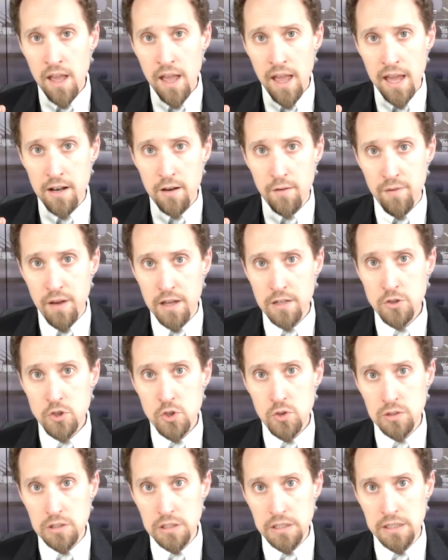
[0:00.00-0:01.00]
and
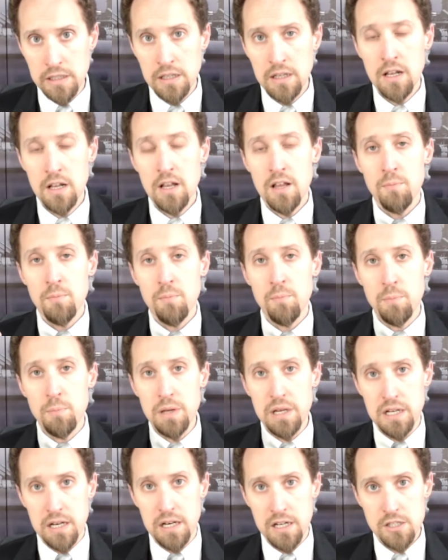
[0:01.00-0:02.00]
eventually,
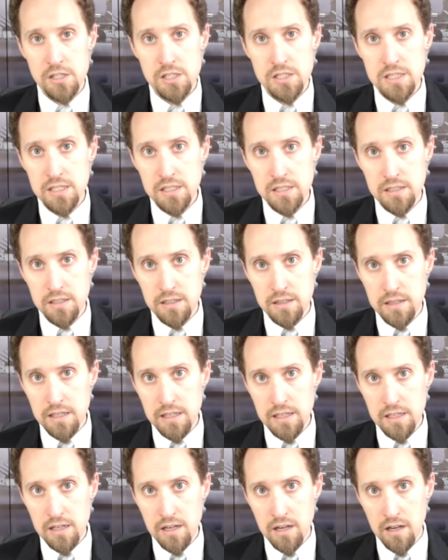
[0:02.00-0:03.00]
because the
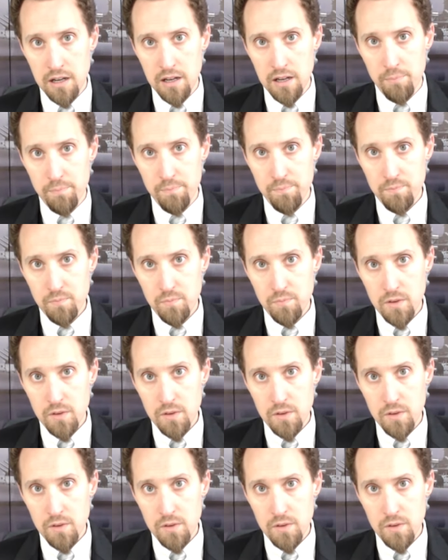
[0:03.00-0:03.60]
the um,